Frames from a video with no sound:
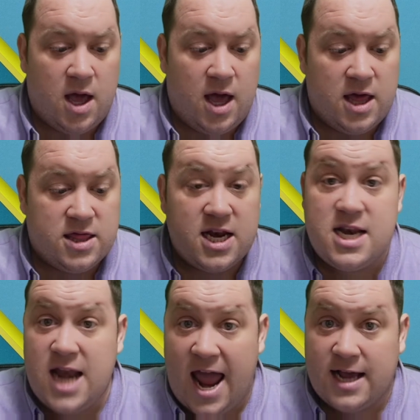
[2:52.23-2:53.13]
The
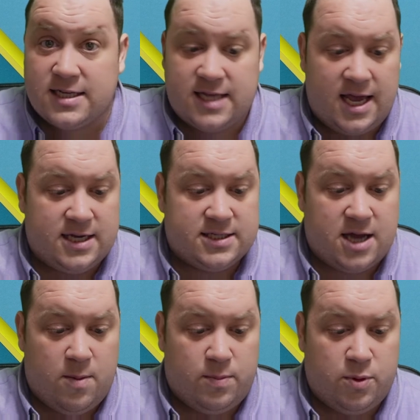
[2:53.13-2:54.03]
next
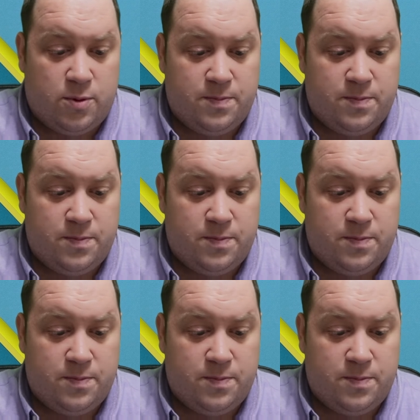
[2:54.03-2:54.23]
example